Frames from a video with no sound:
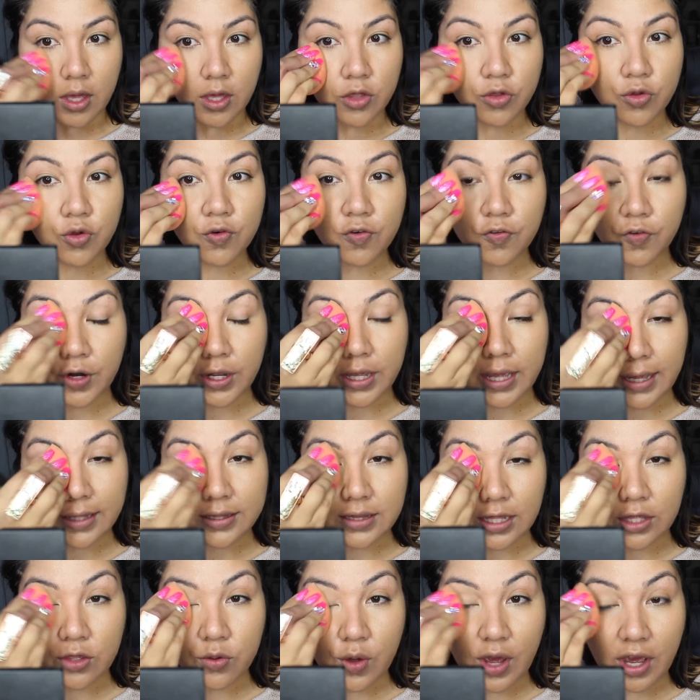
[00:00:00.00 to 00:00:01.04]
you
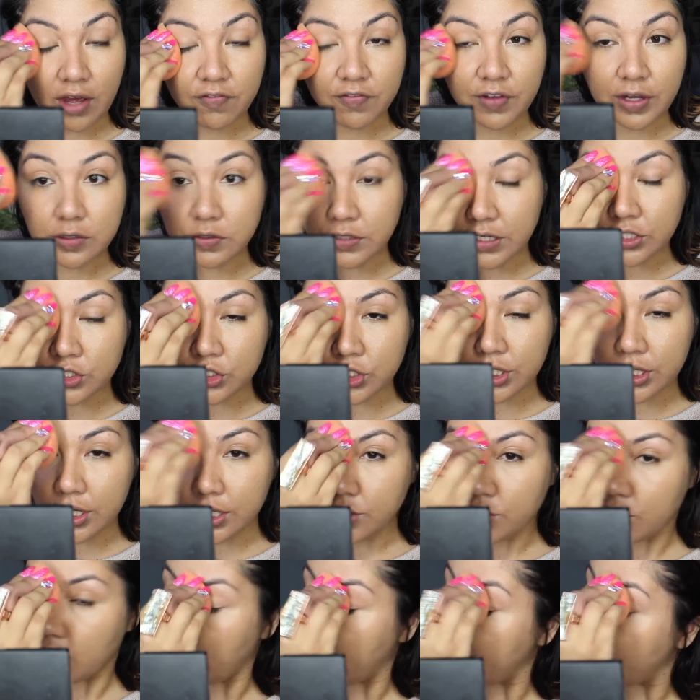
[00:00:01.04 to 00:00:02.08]
forget that you have foundation
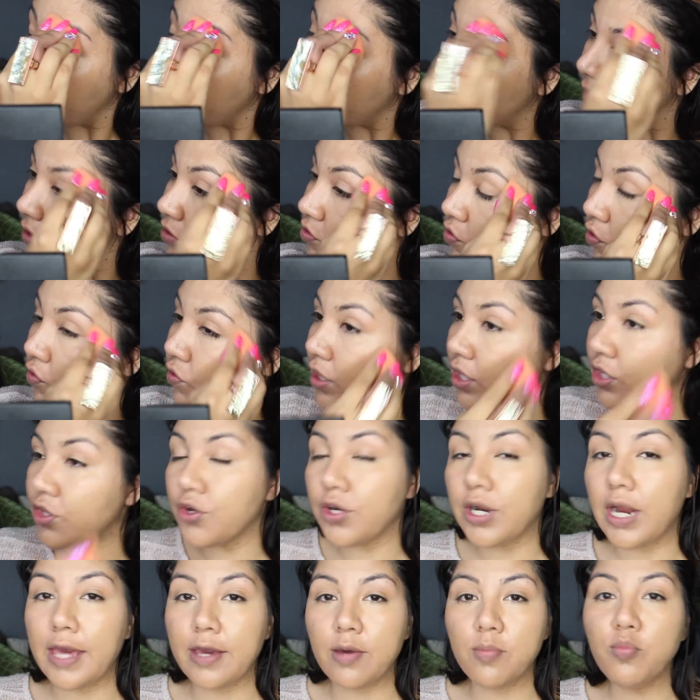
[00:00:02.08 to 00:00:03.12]
in your hand, so then
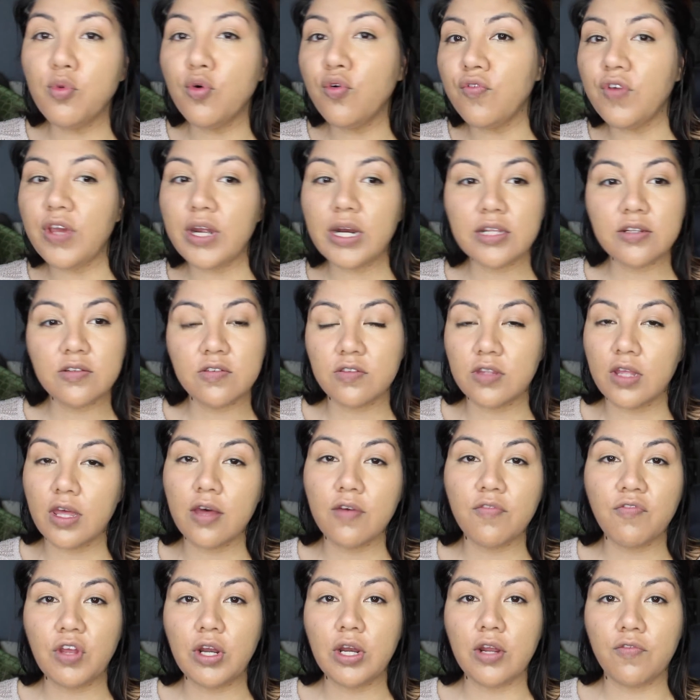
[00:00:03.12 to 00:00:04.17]
you're like moving and
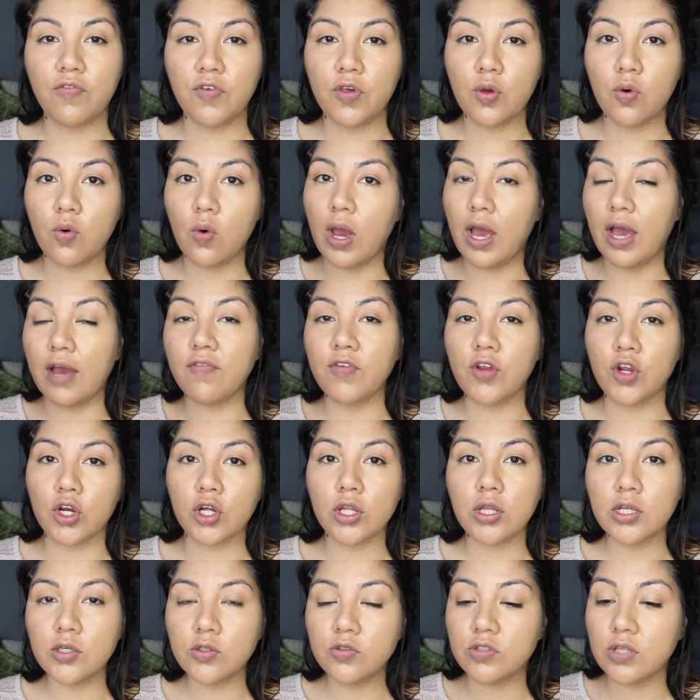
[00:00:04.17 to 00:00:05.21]
stuff, and if you have your
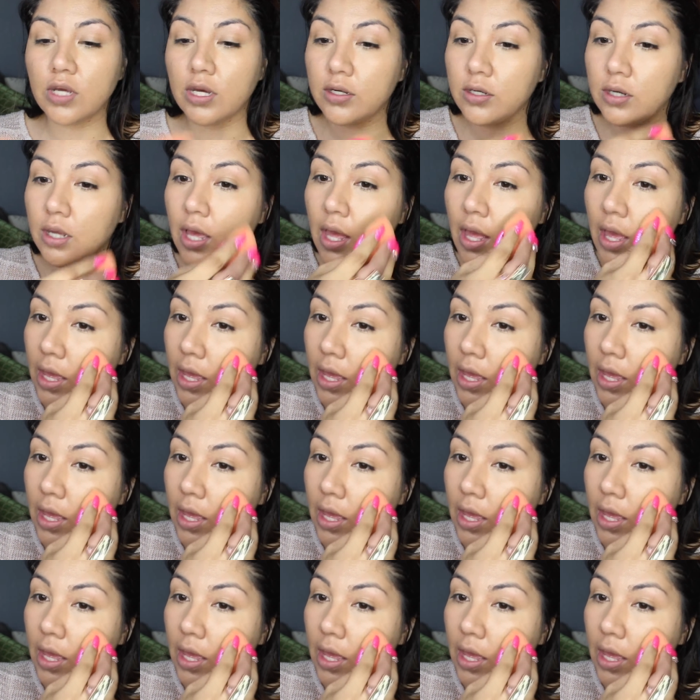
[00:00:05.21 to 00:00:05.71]
clothes on,